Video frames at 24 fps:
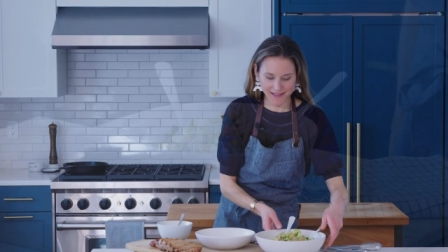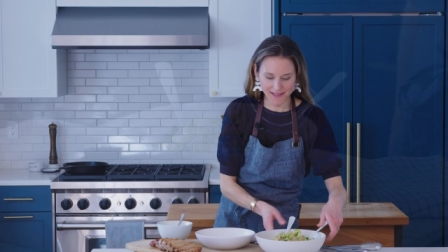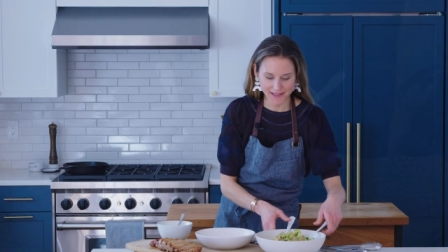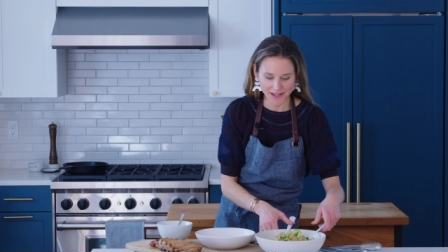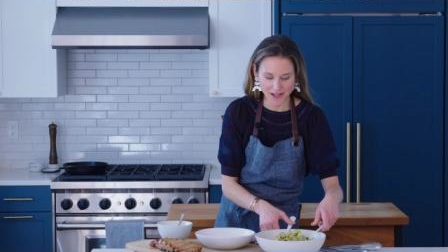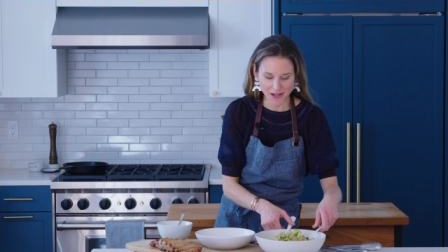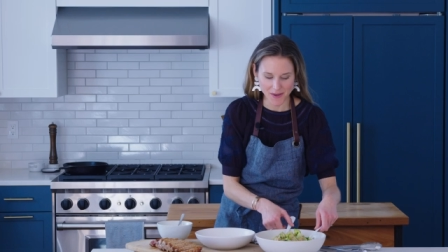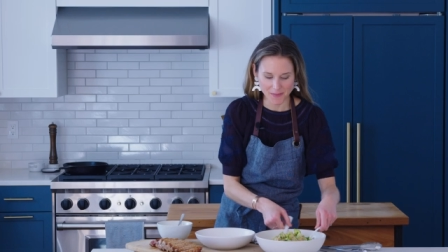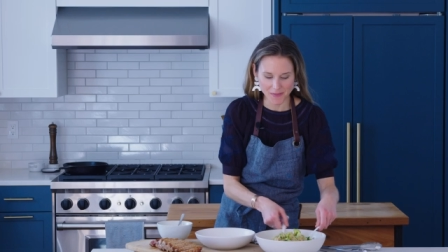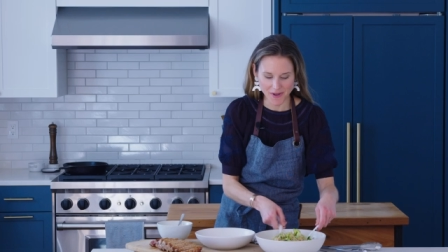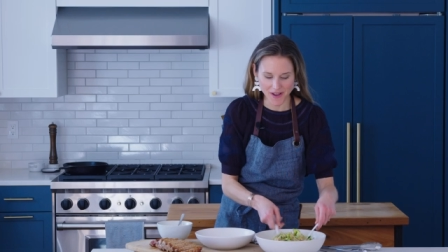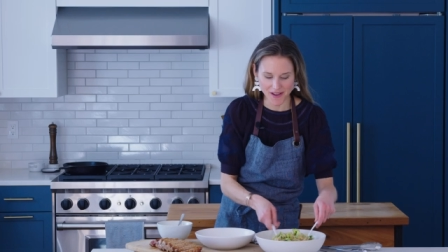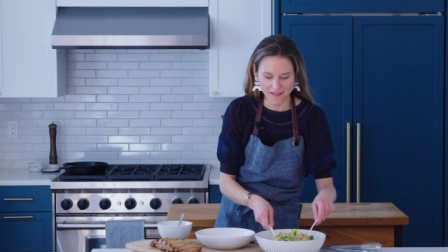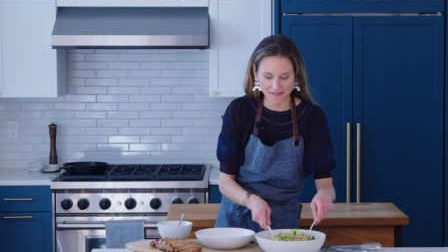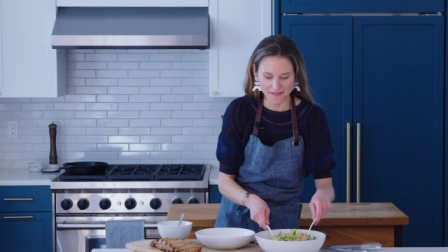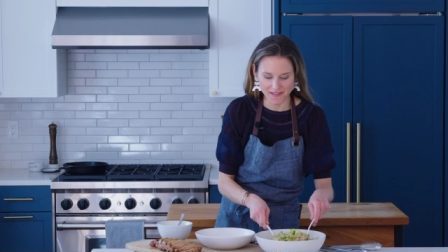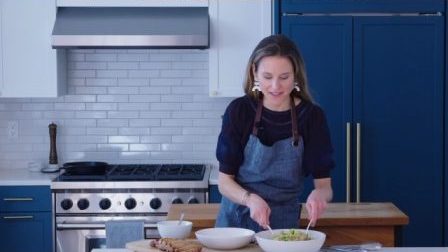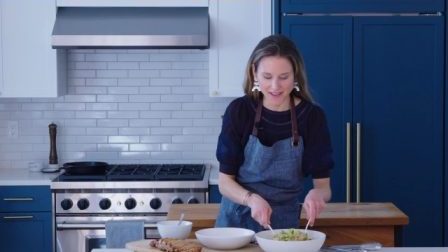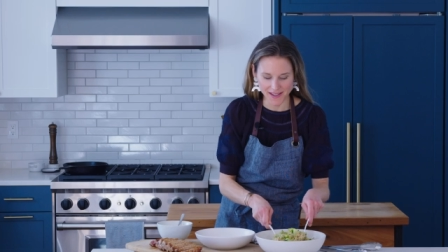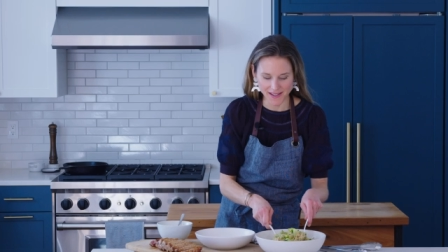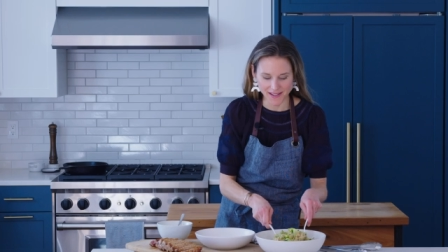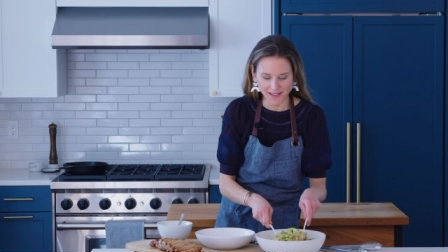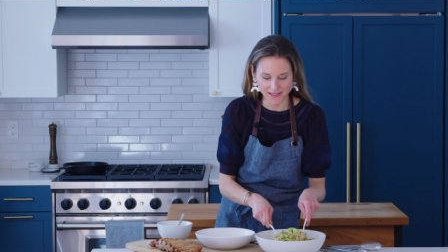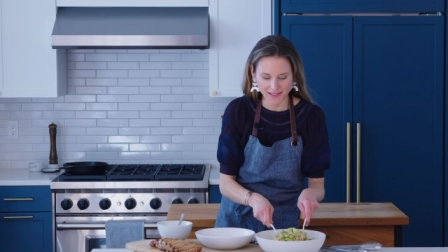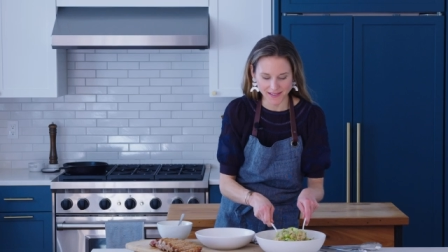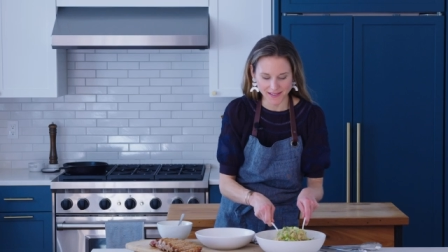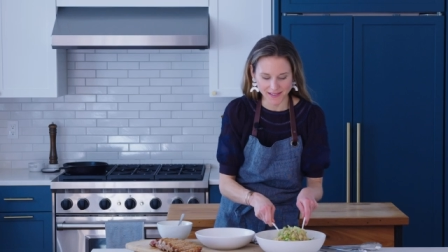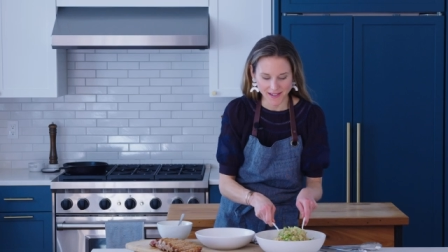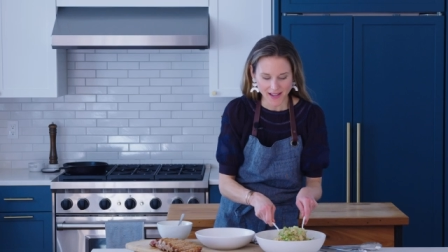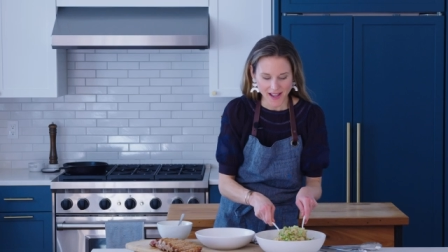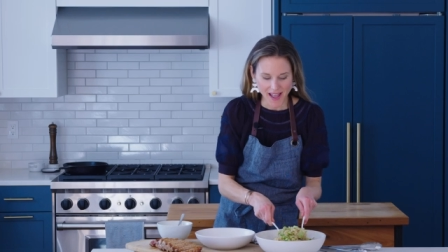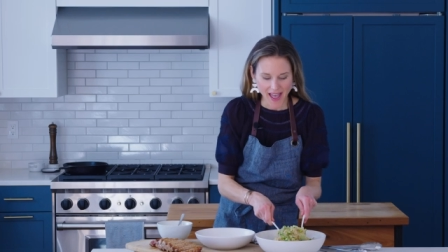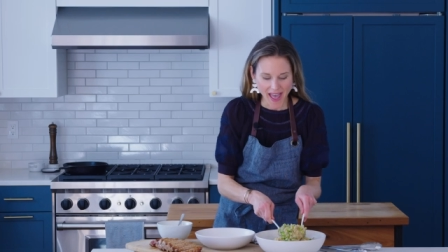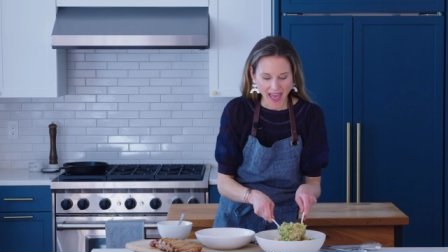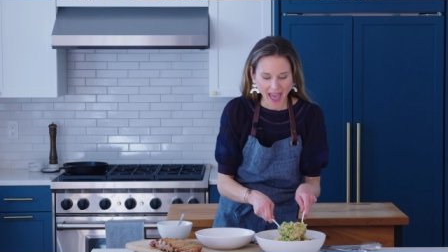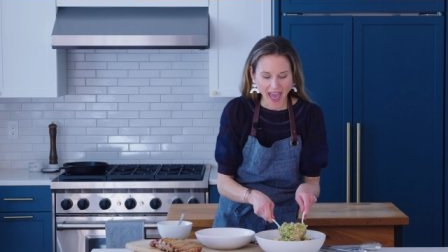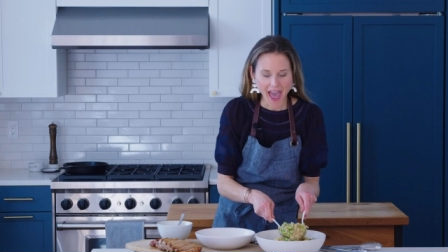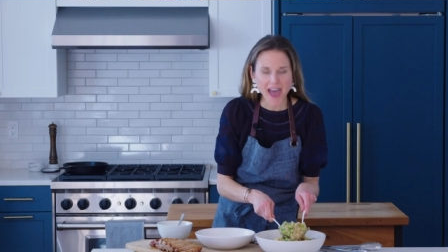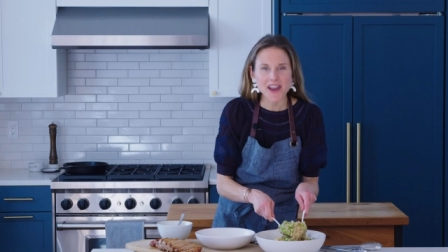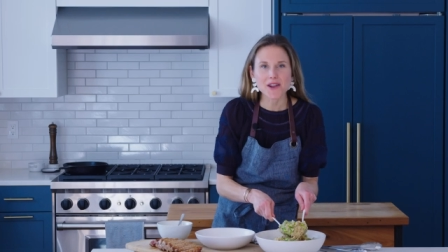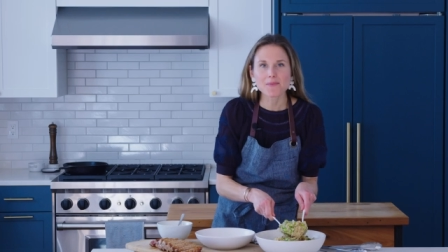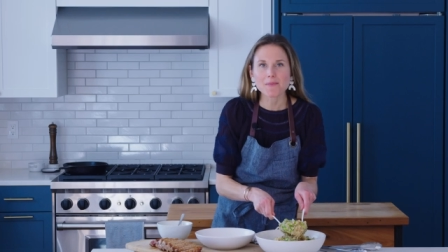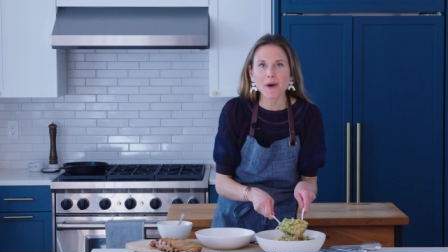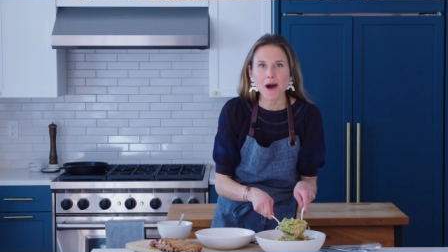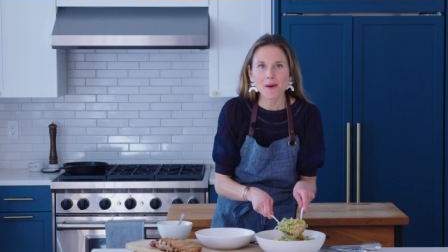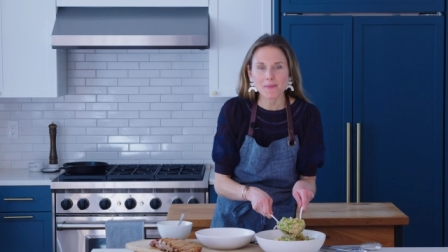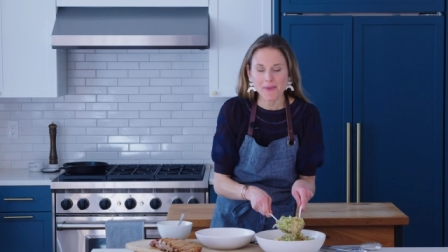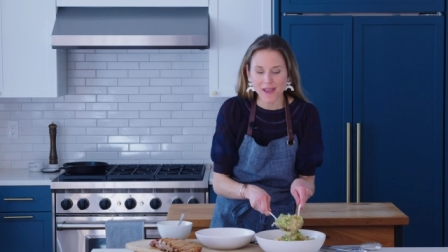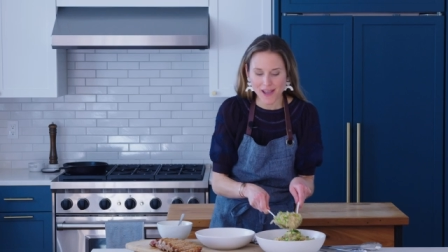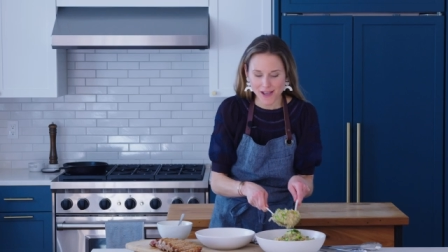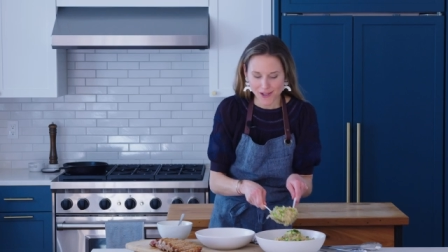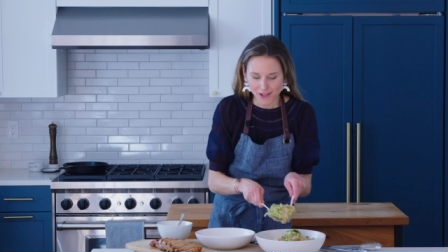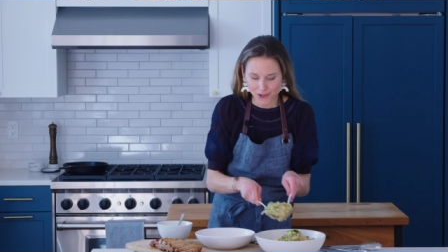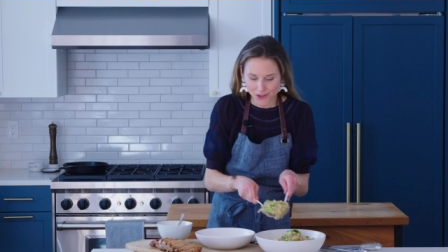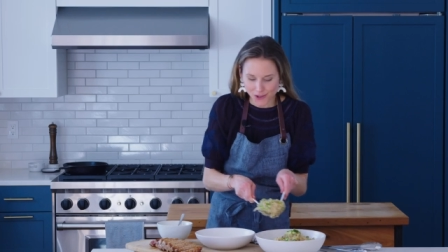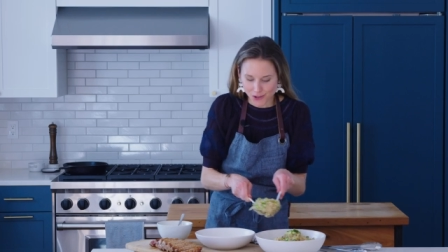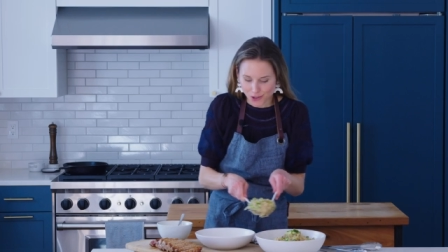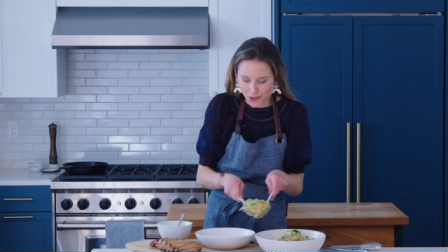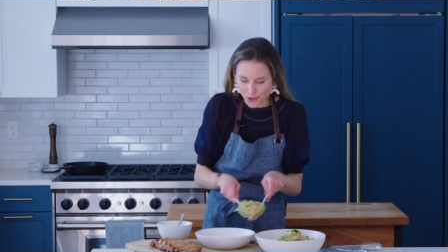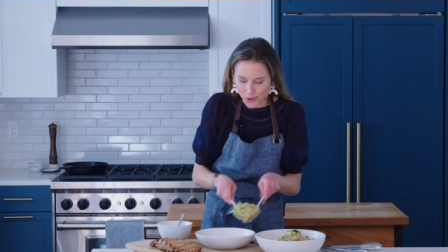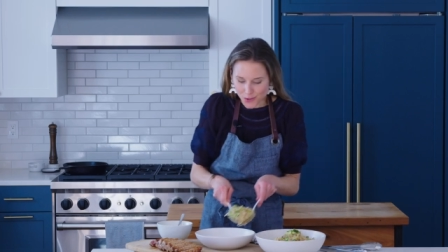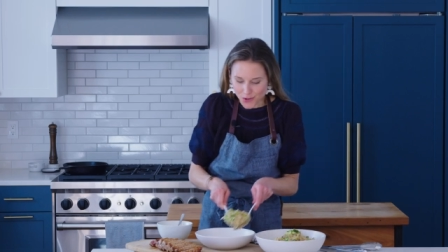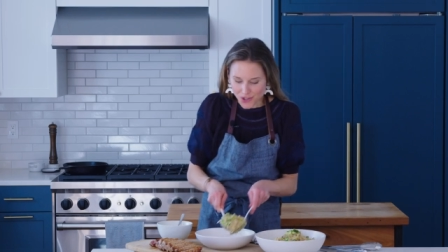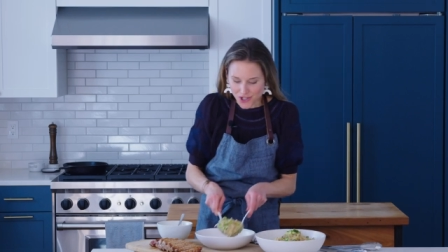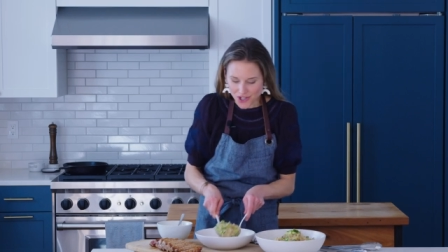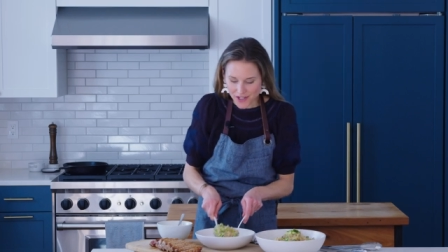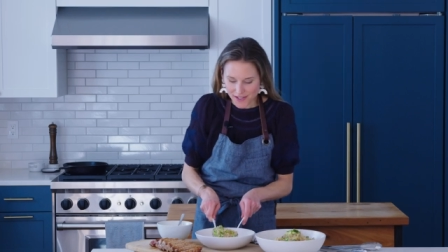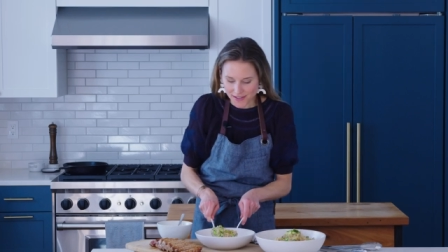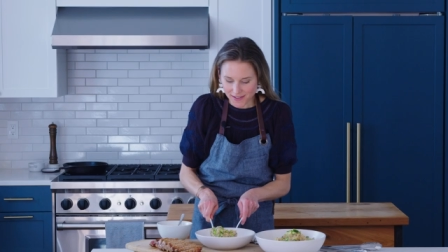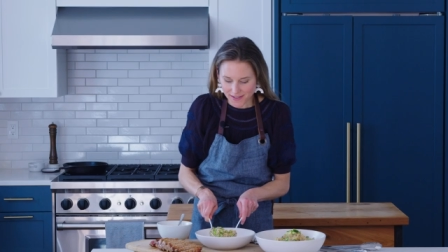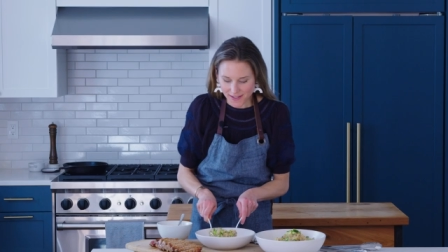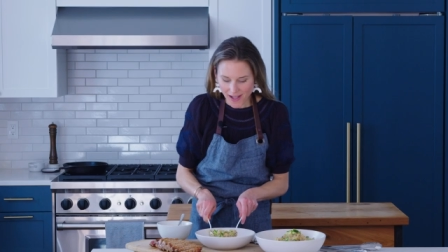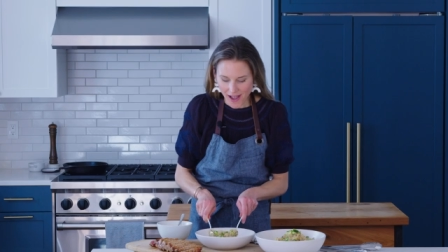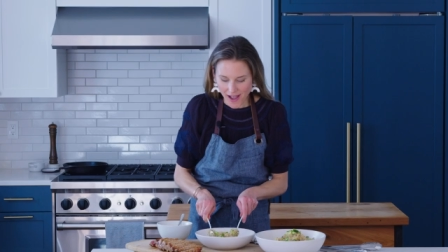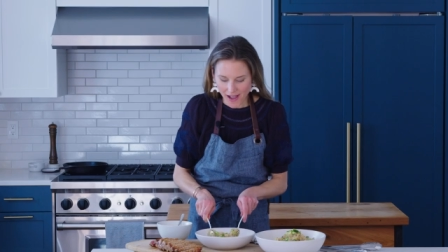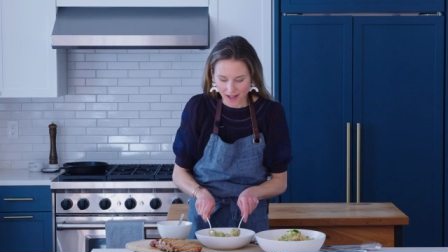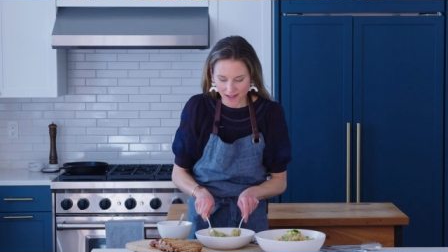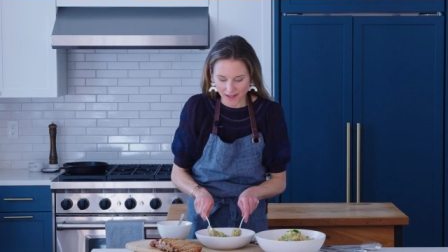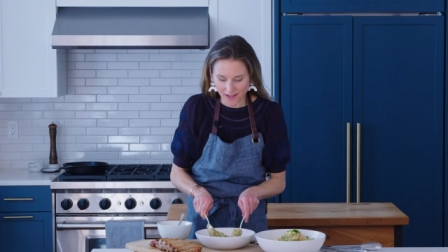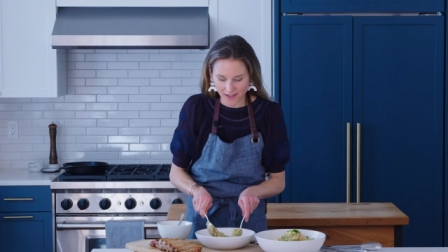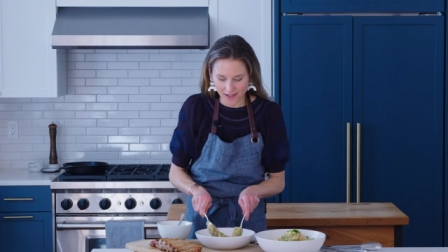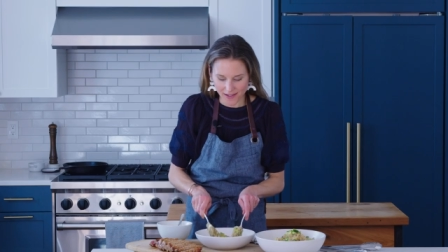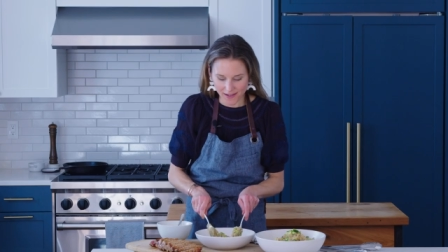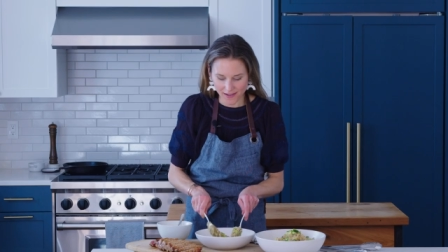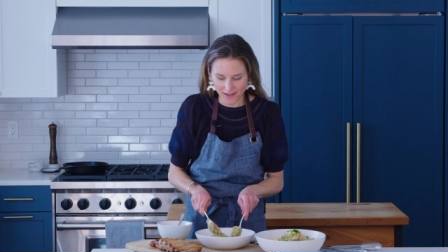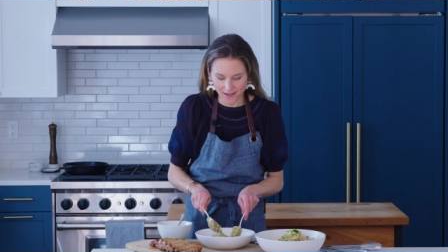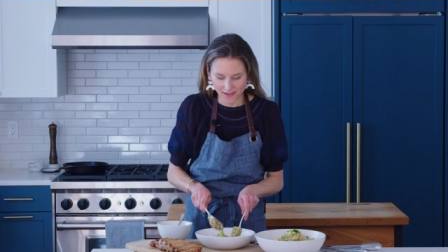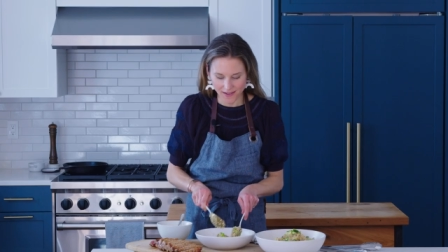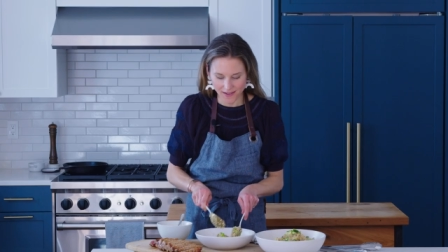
some of this edamame sushi salad